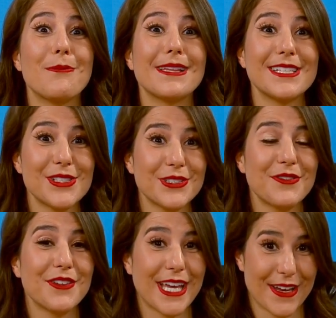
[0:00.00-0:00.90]

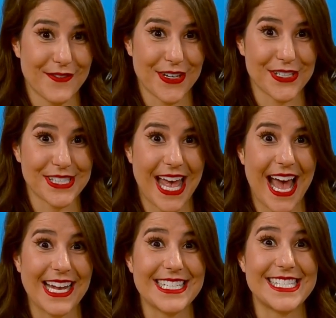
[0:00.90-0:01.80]
blizzard flavors
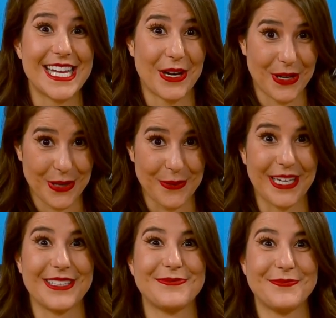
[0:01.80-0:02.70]
at Dairy
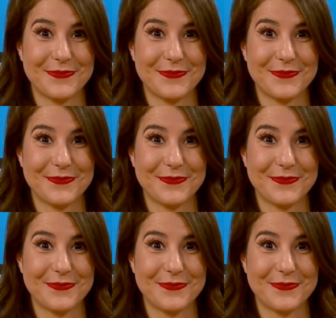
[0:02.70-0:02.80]
Queen.